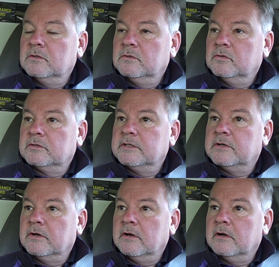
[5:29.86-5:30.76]
looked at
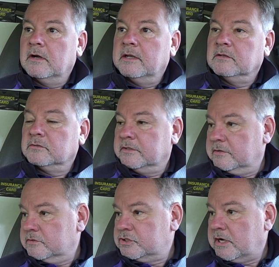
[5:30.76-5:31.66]
her and looked at
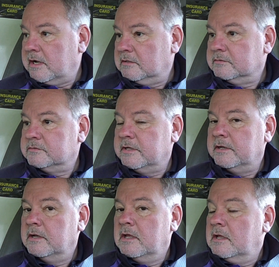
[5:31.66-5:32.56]
her child and
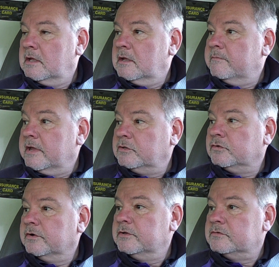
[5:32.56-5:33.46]
said, "Make
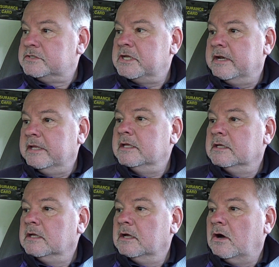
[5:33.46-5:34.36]
sure you study
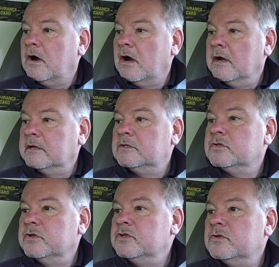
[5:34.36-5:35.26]
hard
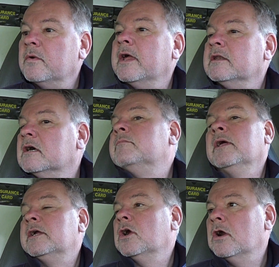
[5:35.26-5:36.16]
so you don't end up
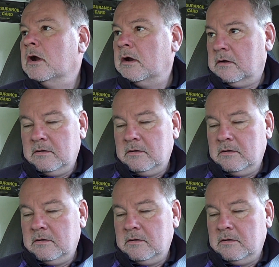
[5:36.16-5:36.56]
like her."